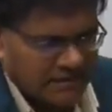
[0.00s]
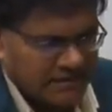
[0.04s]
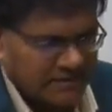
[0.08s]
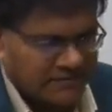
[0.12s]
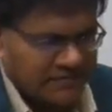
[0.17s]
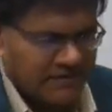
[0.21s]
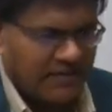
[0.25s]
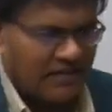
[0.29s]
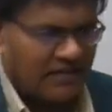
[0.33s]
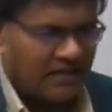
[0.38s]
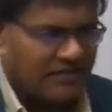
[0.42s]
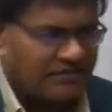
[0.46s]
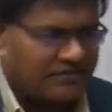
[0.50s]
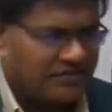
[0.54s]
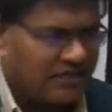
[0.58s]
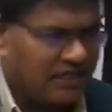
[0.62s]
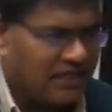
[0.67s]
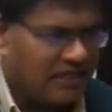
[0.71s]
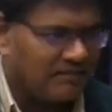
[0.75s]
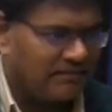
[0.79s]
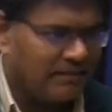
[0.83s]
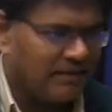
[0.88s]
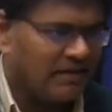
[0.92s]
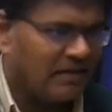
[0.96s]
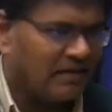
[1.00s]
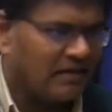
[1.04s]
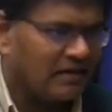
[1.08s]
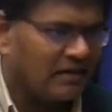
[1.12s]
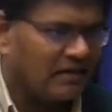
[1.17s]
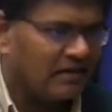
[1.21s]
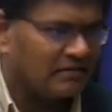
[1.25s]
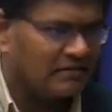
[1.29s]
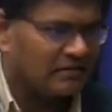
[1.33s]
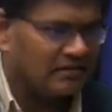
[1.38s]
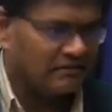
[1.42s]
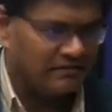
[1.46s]
That is the reason why last year
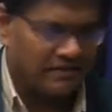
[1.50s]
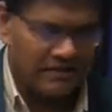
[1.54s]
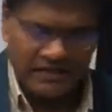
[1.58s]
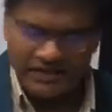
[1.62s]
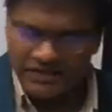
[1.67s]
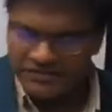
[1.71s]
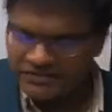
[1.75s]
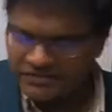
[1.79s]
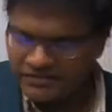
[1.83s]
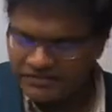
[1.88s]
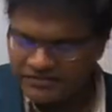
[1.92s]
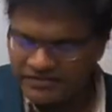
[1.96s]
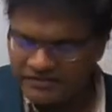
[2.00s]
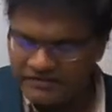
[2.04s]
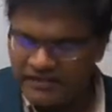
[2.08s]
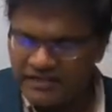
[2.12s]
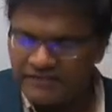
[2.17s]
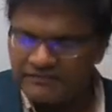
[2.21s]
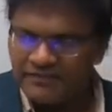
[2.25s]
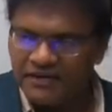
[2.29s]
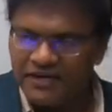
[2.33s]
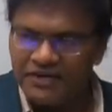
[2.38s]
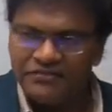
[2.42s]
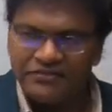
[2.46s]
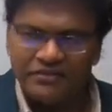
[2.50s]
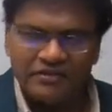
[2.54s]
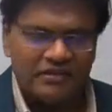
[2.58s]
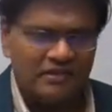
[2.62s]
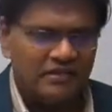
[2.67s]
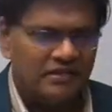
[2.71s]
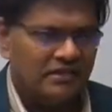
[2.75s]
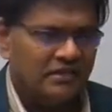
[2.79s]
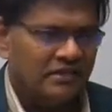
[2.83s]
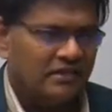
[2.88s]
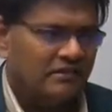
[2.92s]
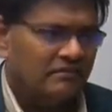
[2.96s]
Bihar also witnessed severe
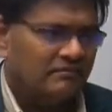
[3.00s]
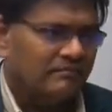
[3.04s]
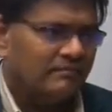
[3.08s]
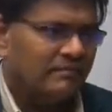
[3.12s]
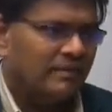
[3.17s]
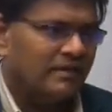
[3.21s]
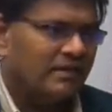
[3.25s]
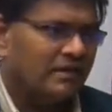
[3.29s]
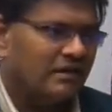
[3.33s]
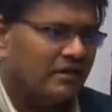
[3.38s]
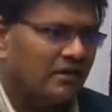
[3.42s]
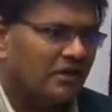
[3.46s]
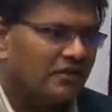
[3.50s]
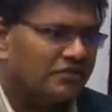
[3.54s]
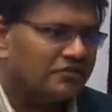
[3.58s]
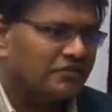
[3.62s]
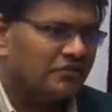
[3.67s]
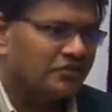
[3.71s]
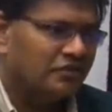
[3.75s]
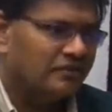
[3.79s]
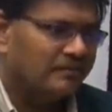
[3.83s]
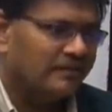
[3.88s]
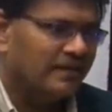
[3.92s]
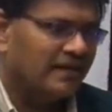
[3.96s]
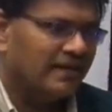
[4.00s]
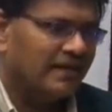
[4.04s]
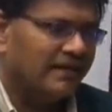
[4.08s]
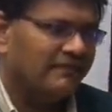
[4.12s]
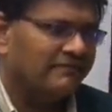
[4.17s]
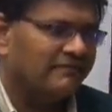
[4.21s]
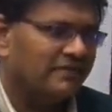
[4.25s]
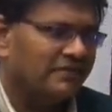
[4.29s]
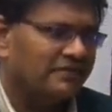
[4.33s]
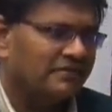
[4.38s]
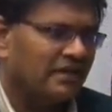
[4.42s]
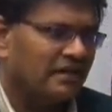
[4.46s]
floods, but the lost
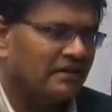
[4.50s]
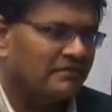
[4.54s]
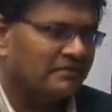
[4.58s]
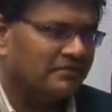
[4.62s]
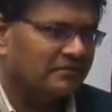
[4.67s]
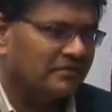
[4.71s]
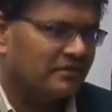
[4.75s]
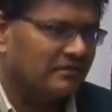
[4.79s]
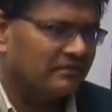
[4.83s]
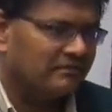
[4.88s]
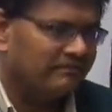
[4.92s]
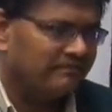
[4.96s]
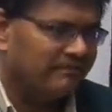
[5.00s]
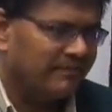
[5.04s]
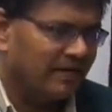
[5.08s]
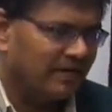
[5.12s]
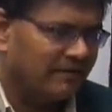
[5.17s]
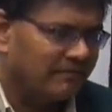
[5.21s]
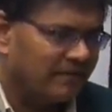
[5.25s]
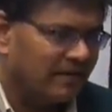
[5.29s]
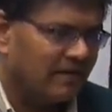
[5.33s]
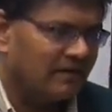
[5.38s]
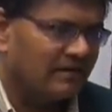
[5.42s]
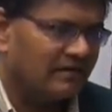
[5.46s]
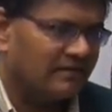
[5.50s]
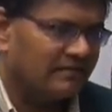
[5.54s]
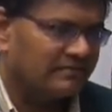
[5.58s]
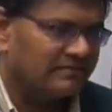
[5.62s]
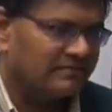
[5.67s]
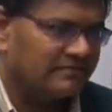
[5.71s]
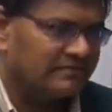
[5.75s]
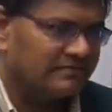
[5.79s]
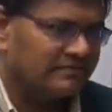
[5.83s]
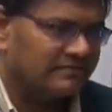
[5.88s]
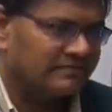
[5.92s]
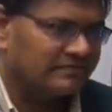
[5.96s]
human life was also
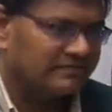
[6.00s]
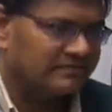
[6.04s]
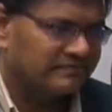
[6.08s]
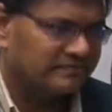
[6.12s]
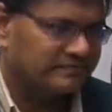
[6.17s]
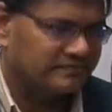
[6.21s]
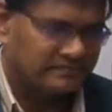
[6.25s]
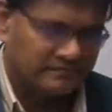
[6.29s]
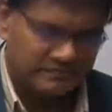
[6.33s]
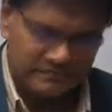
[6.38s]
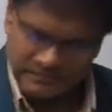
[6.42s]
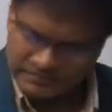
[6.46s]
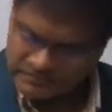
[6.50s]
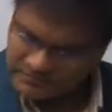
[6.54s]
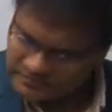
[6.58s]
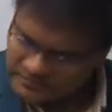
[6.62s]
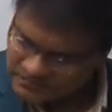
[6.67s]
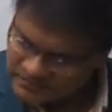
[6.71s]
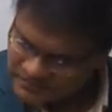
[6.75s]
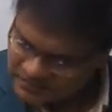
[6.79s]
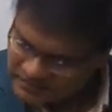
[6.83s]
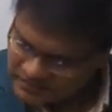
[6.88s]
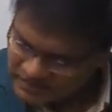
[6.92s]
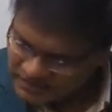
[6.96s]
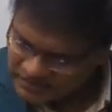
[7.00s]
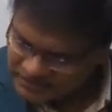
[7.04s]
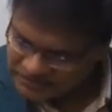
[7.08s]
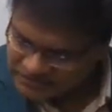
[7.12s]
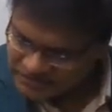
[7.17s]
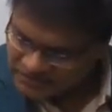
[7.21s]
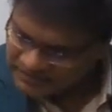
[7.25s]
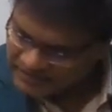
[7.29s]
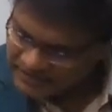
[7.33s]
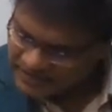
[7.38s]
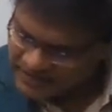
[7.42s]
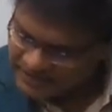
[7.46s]
minimal.
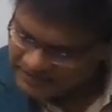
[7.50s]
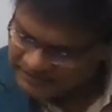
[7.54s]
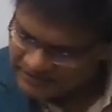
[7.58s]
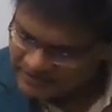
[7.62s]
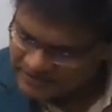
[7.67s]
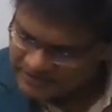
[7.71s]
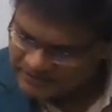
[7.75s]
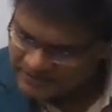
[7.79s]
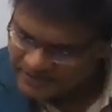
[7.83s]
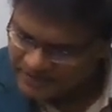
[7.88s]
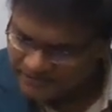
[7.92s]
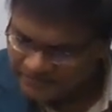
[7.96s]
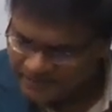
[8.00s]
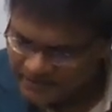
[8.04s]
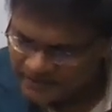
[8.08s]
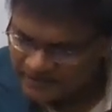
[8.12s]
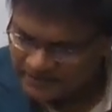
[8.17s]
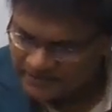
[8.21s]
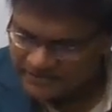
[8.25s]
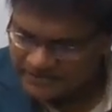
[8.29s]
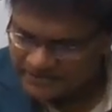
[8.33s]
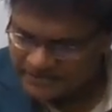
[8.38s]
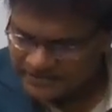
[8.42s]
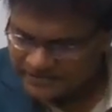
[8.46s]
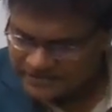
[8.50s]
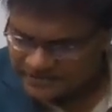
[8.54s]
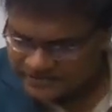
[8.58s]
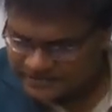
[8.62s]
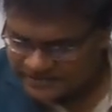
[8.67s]
Lost human life was minimal.